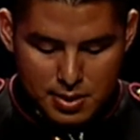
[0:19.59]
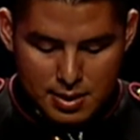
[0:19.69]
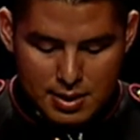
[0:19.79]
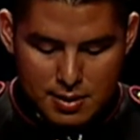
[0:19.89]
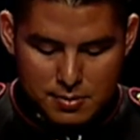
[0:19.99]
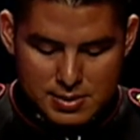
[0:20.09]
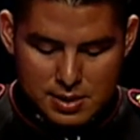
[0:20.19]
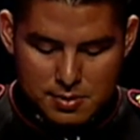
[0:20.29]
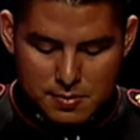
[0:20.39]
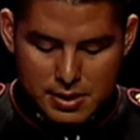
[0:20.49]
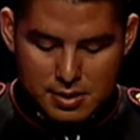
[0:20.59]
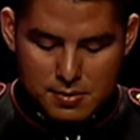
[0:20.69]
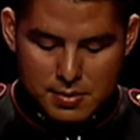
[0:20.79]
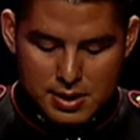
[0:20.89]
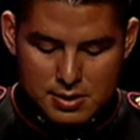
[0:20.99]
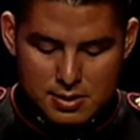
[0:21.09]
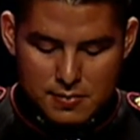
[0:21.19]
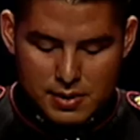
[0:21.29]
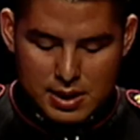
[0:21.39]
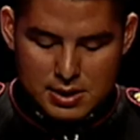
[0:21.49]
And I was able to pick up many
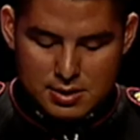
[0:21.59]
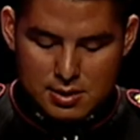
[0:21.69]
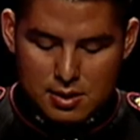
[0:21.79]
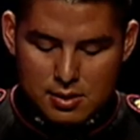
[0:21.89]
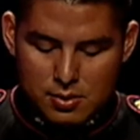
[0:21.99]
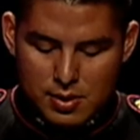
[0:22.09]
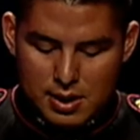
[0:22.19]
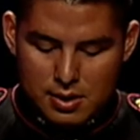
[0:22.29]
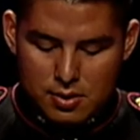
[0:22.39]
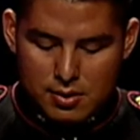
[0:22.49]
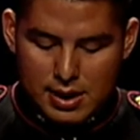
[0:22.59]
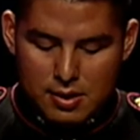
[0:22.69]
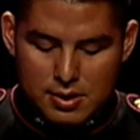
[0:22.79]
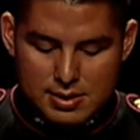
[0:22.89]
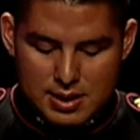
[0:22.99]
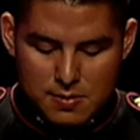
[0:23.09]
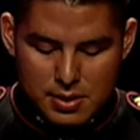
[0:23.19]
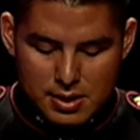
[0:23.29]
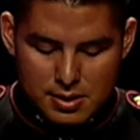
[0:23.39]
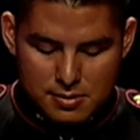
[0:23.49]
certifications along the way through the county of San
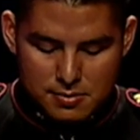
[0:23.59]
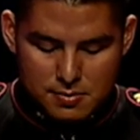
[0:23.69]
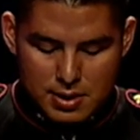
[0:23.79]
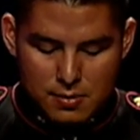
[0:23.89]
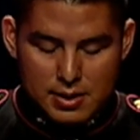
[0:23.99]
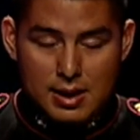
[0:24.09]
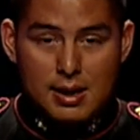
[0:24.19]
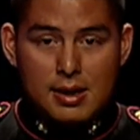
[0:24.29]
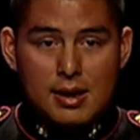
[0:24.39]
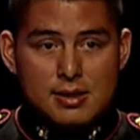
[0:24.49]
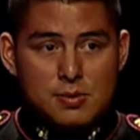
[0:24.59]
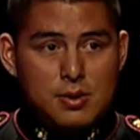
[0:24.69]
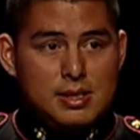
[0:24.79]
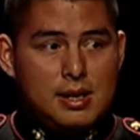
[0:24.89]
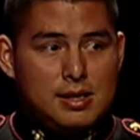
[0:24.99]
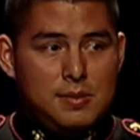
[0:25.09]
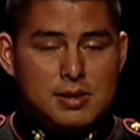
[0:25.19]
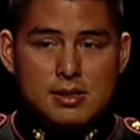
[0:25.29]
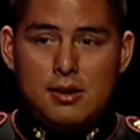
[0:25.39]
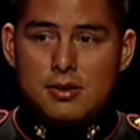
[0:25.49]
Bernardino, and with that, I gained a sports academic
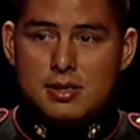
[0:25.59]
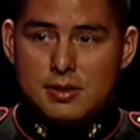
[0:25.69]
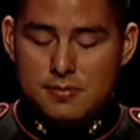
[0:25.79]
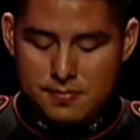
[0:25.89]
scholarship.